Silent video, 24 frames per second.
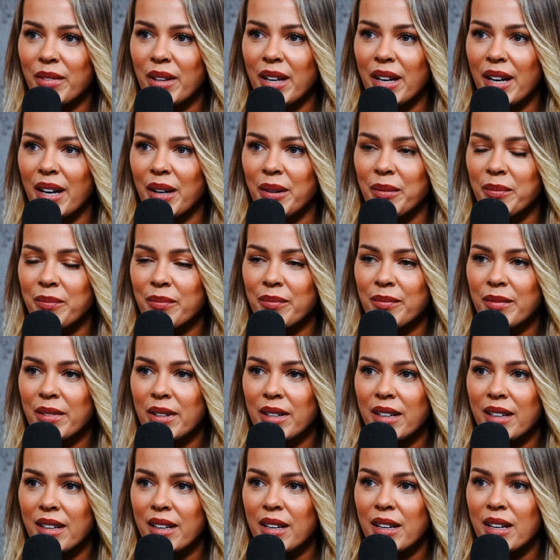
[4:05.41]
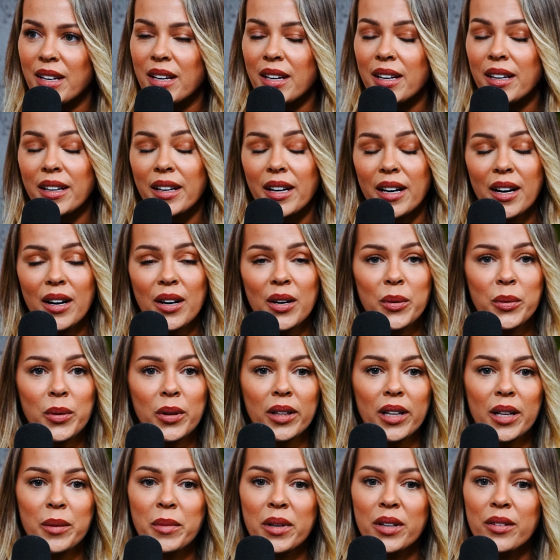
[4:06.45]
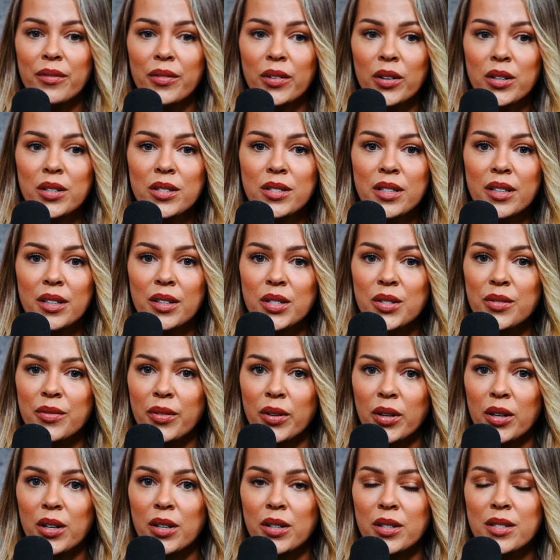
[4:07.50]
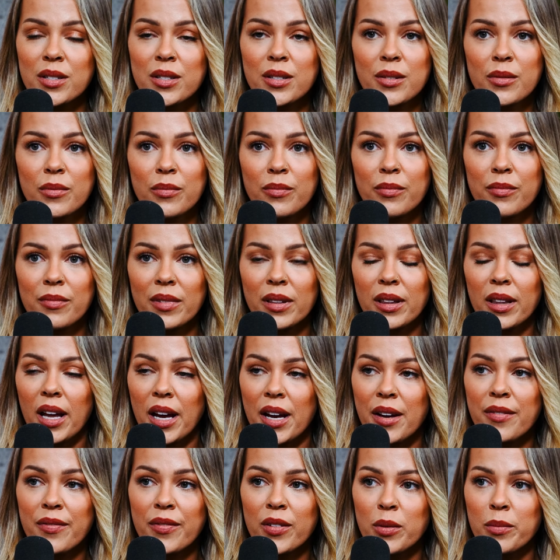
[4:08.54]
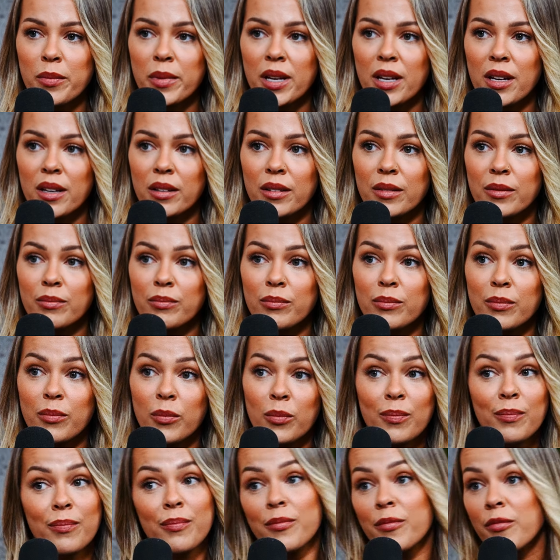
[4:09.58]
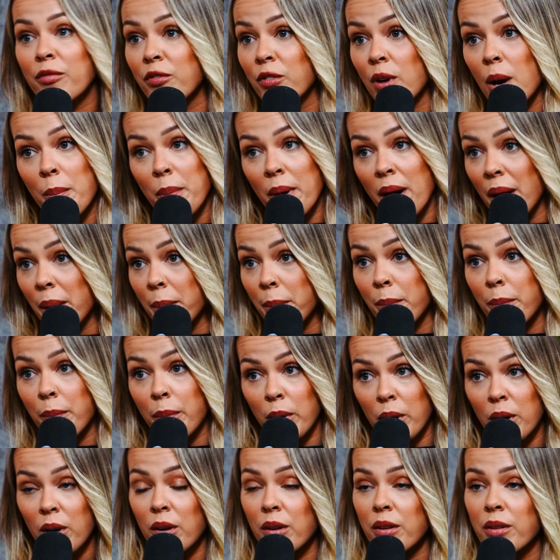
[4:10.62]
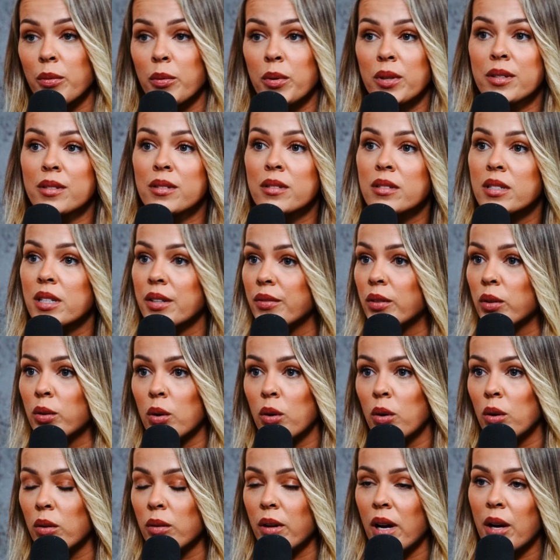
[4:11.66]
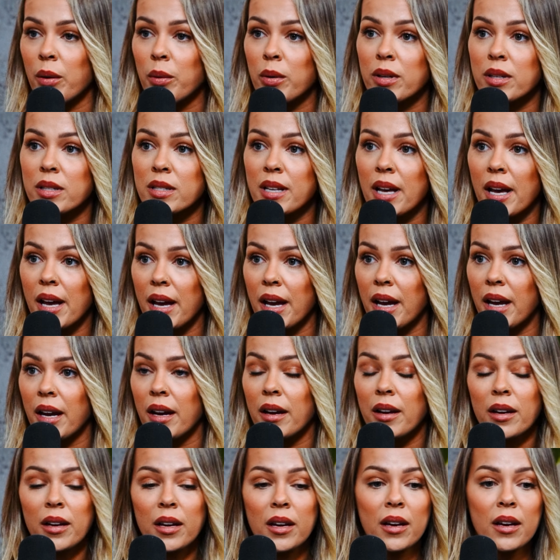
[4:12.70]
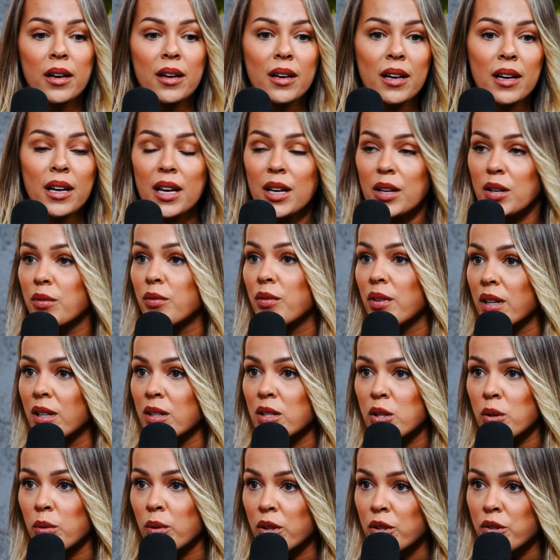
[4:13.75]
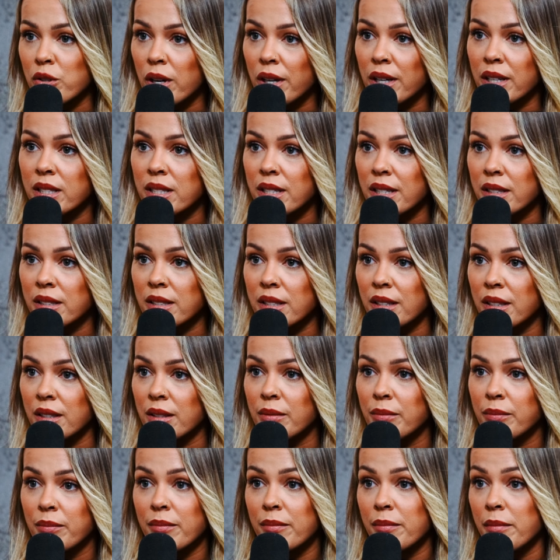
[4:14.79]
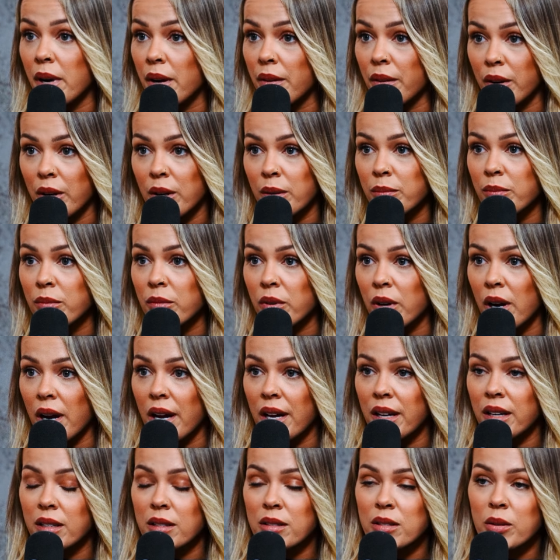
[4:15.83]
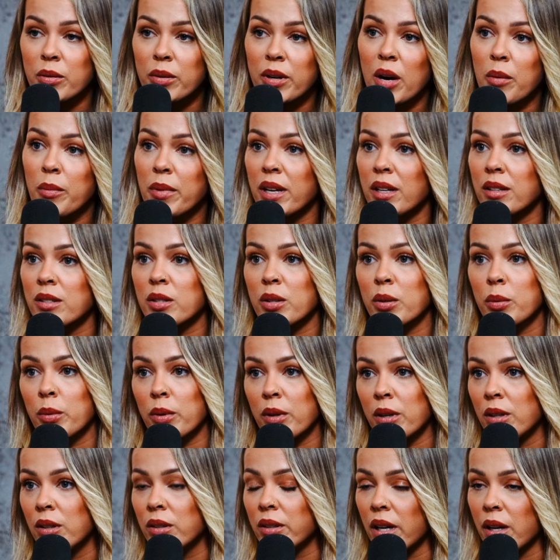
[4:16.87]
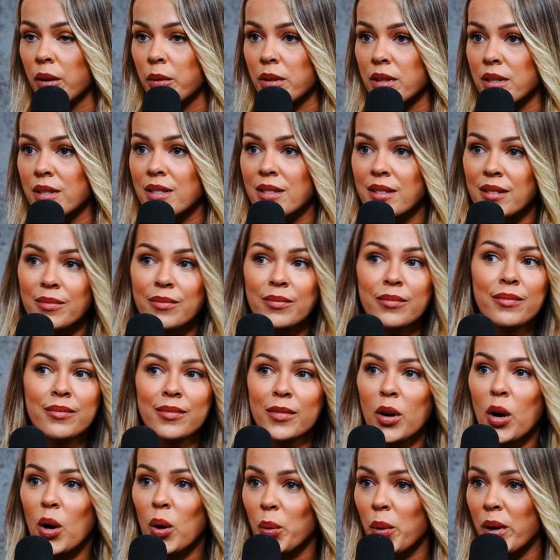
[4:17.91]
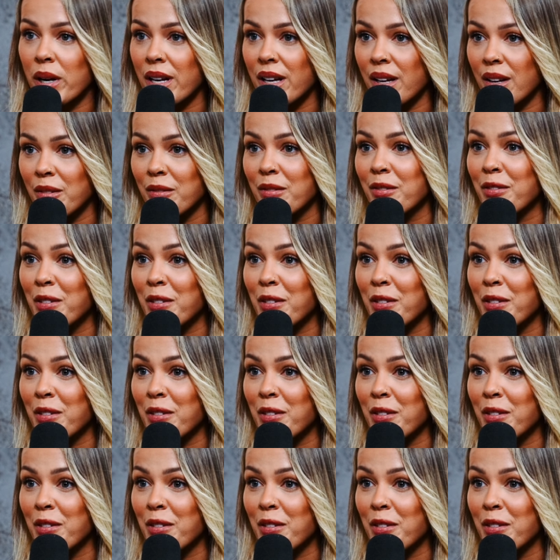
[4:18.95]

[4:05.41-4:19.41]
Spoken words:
Yeah. Well, I mean, first things first, life for me upon birth was difficult. I was a infant to a drug-addicted mother, right? And so coming into the world, I was already